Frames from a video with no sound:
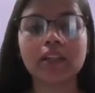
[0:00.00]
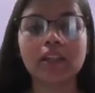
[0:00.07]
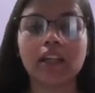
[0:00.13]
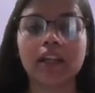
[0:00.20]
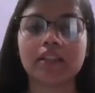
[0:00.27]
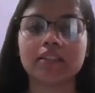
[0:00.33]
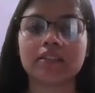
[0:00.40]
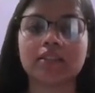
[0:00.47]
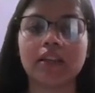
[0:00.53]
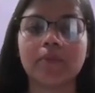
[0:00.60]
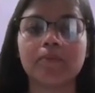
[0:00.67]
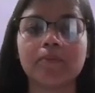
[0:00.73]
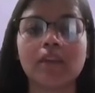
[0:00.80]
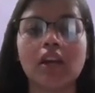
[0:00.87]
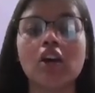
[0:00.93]
Let us see.
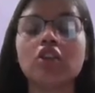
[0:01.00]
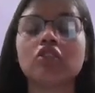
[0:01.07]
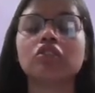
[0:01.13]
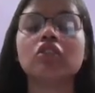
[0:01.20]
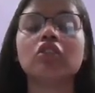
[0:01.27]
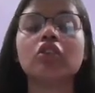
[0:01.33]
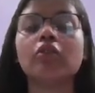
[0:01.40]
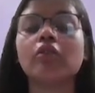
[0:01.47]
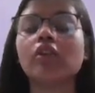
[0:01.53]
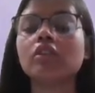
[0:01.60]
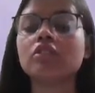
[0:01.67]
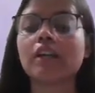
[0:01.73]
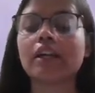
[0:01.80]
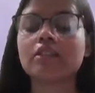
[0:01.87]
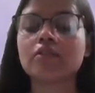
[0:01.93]
So
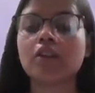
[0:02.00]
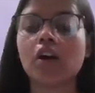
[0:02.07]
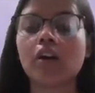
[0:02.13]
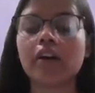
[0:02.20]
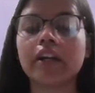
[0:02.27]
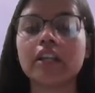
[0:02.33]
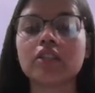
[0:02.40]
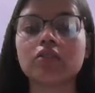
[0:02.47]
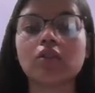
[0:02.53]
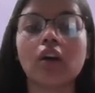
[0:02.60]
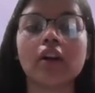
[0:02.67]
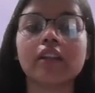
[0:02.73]
neurons, as we already saw,